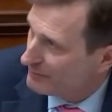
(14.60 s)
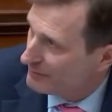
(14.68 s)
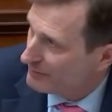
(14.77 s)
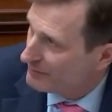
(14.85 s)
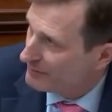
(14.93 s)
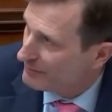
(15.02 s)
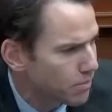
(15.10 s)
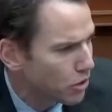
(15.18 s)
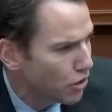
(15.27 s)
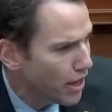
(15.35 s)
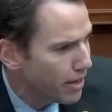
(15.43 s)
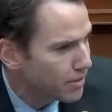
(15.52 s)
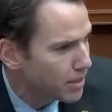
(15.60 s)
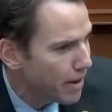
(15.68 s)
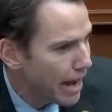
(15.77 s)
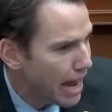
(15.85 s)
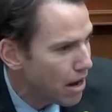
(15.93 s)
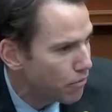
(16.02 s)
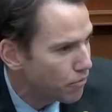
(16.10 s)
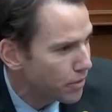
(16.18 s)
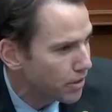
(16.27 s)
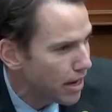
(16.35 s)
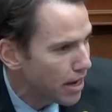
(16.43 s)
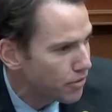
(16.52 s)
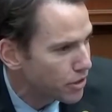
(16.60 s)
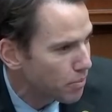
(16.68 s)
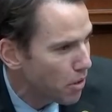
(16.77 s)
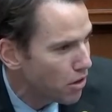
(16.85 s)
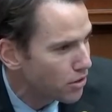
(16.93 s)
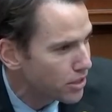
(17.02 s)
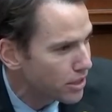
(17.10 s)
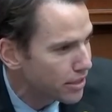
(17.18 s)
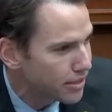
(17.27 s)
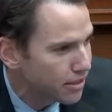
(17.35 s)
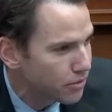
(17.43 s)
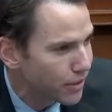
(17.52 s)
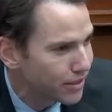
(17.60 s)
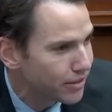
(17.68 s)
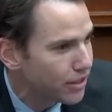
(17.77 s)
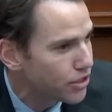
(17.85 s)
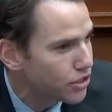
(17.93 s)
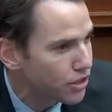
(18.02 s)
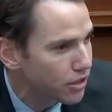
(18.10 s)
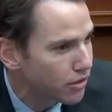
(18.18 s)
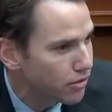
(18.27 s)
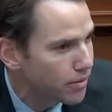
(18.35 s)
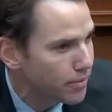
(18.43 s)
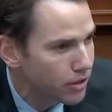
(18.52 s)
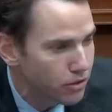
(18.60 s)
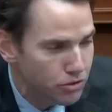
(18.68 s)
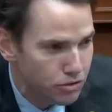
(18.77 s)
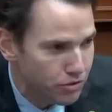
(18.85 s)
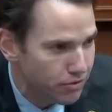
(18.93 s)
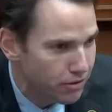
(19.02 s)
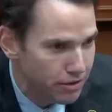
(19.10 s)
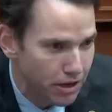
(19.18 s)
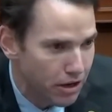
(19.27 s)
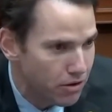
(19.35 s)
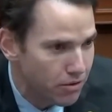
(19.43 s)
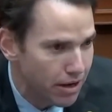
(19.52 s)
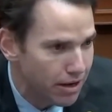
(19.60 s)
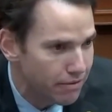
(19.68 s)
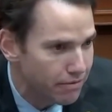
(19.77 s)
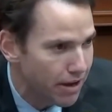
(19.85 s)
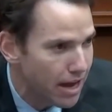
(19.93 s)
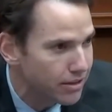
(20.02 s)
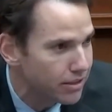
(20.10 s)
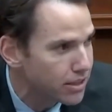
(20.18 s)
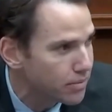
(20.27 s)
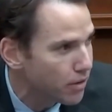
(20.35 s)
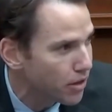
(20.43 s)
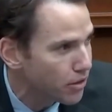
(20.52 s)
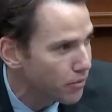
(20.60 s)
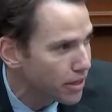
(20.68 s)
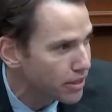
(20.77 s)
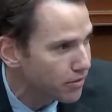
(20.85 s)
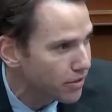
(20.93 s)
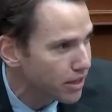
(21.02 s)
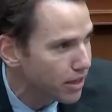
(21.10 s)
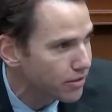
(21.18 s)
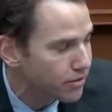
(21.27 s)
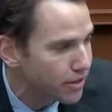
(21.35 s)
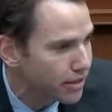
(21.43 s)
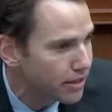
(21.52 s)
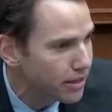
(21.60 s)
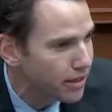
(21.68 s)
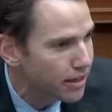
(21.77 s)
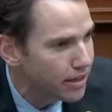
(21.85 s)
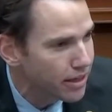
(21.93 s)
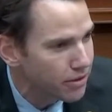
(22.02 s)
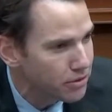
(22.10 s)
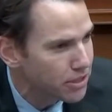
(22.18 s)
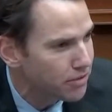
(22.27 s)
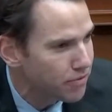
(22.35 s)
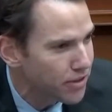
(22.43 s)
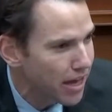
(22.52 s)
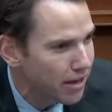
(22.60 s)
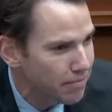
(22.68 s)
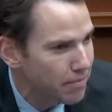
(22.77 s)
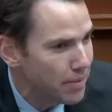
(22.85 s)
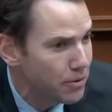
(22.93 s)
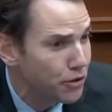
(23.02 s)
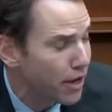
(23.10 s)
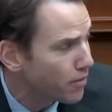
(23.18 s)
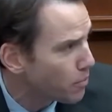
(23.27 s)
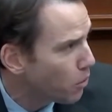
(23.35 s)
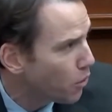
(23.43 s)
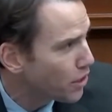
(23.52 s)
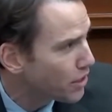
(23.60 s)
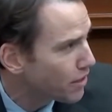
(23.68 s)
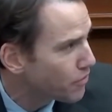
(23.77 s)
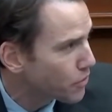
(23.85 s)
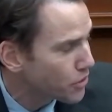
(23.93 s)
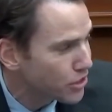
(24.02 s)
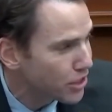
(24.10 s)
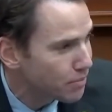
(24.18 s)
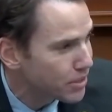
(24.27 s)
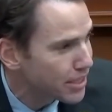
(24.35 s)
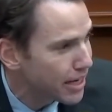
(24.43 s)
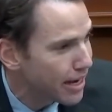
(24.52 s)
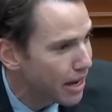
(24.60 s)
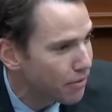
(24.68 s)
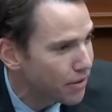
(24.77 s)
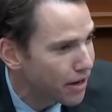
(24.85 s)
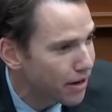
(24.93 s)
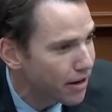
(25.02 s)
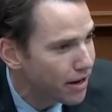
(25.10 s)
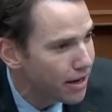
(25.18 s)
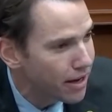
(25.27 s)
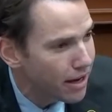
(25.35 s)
Well, because you made some claims about how if we allow this policy, it's going to unleash criminals or violence upon the rest of the country. It would seem for that, maybe you'd have a point if there was some state out there